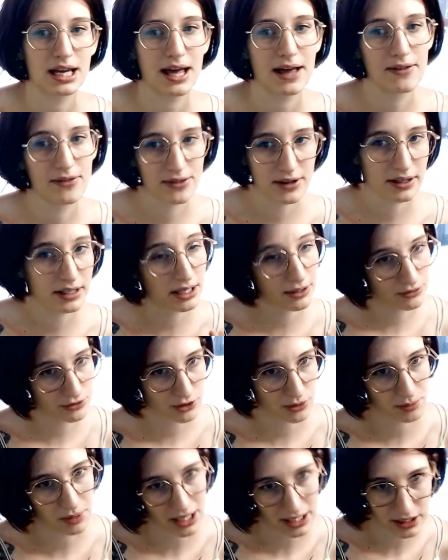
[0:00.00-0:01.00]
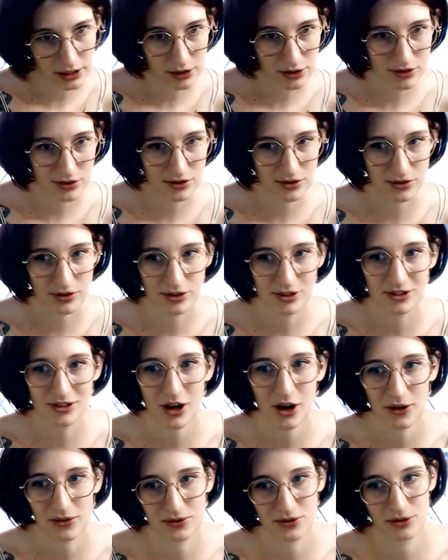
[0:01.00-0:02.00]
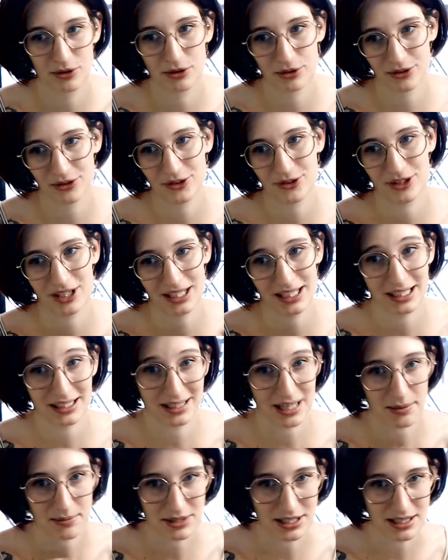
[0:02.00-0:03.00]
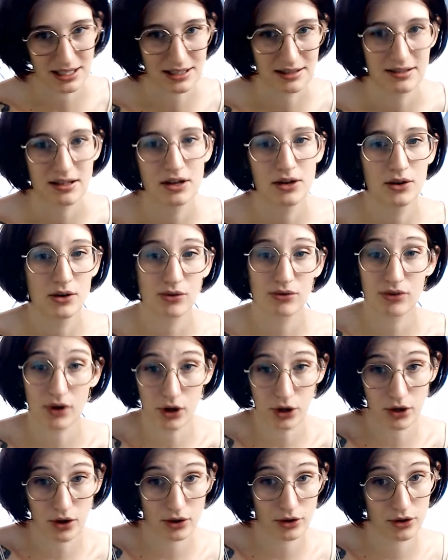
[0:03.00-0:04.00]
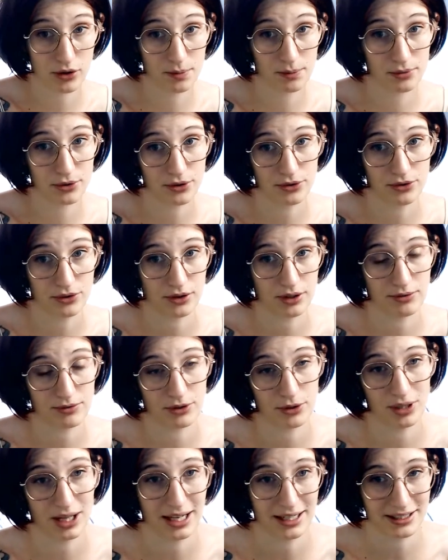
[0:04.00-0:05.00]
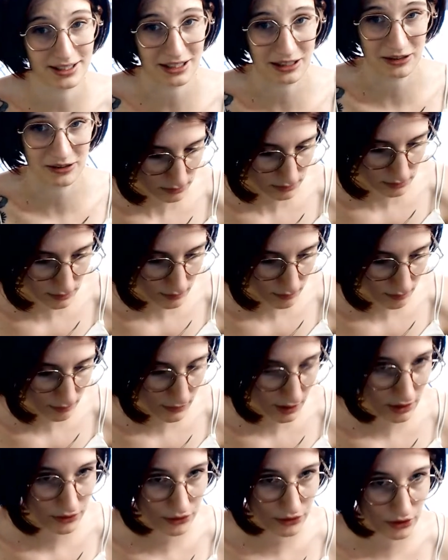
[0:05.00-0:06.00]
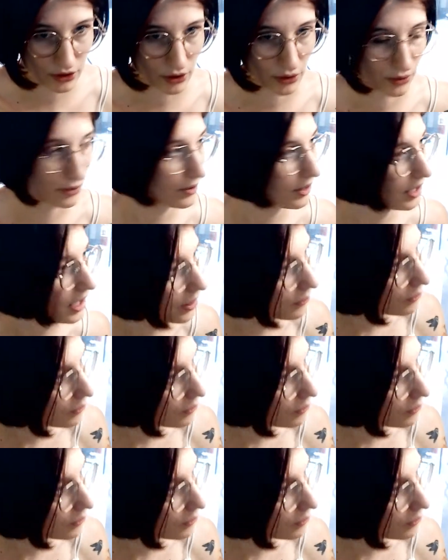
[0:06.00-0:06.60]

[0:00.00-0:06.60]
and then after my courses, of course, you can adapt it for your computer if you like it. So I will